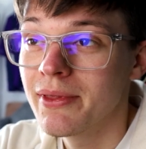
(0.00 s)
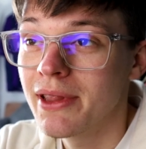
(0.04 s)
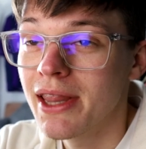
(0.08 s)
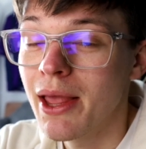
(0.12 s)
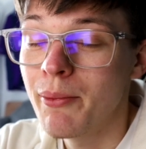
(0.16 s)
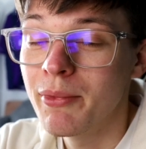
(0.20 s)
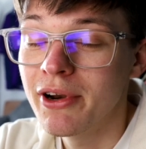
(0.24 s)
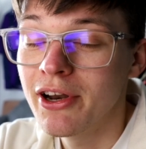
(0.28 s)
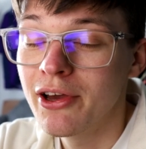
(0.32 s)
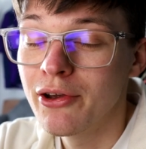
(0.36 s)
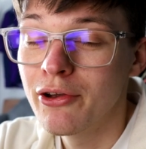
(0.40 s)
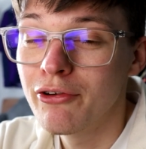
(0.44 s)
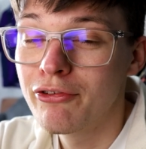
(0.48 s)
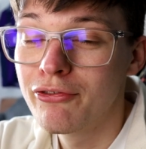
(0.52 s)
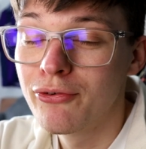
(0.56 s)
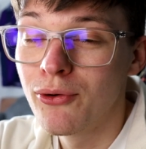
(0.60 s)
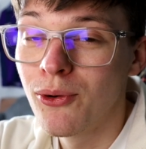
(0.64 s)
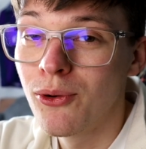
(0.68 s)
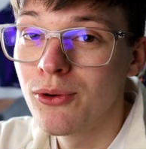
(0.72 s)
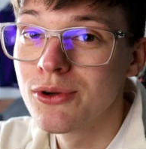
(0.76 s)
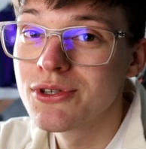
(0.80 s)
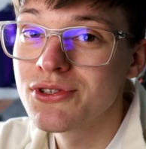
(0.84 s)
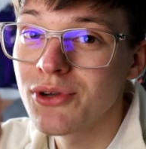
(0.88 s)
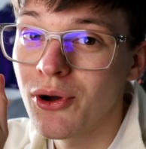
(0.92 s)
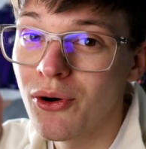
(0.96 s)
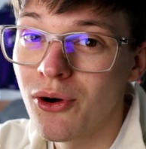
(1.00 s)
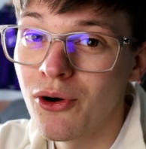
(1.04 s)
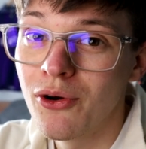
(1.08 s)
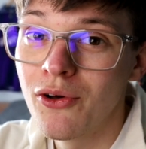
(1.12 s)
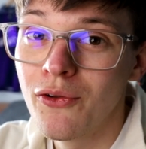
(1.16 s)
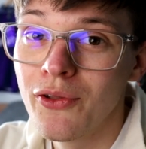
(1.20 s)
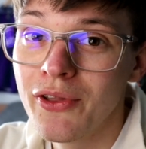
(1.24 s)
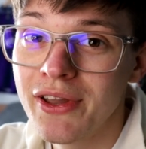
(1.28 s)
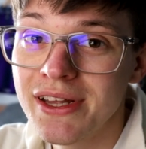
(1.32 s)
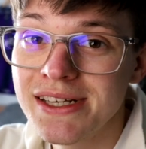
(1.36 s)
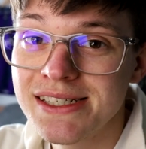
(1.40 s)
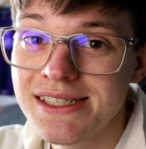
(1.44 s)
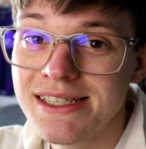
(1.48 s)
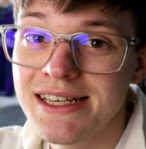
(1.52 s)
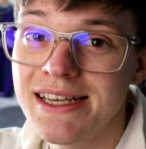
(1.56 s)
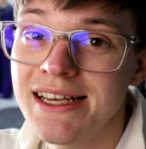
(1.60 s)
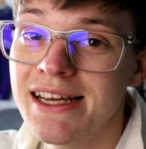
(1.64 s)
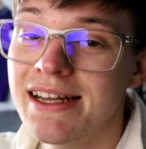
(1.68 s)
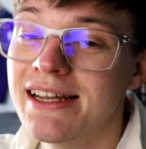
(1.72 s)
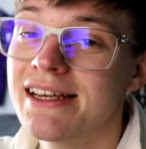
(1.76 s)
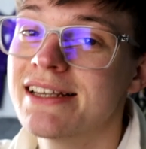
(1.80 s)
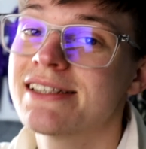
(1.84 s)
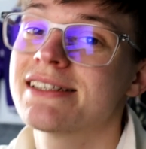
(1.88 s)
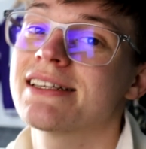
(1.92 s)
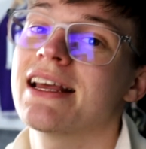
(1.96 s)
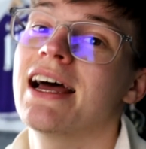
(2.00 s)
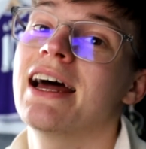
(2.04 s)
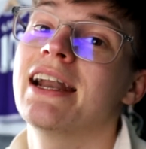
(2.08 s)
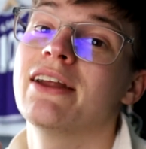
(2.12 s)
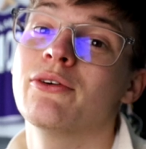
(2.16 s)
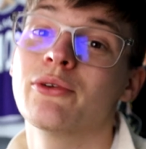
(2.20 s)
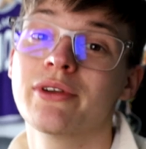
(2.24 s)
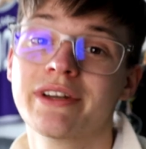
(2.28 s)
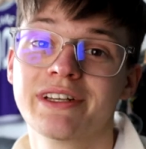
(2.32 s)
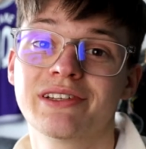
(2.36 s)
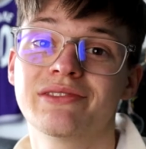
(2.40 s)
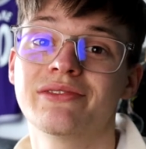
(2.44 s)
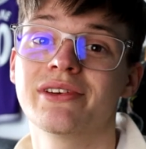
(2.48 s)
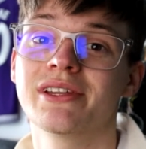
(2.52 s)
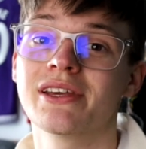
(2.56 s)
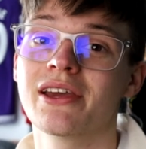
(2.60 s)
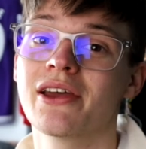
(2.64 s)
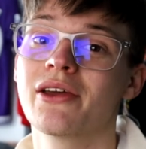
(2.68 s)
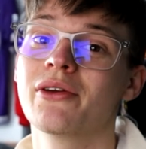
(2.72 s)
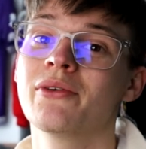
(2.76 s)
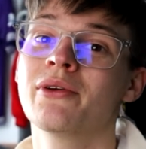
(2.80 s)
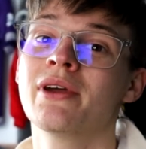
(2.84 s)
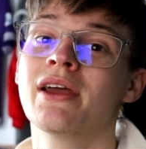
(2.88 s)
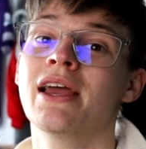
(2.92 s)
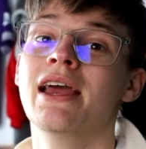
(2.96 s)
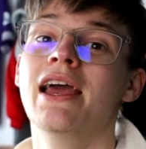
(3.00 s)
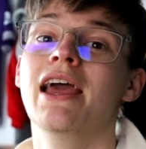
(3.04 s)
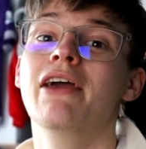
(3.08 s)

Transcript: Let me know your thoughts on this tier list and on this video.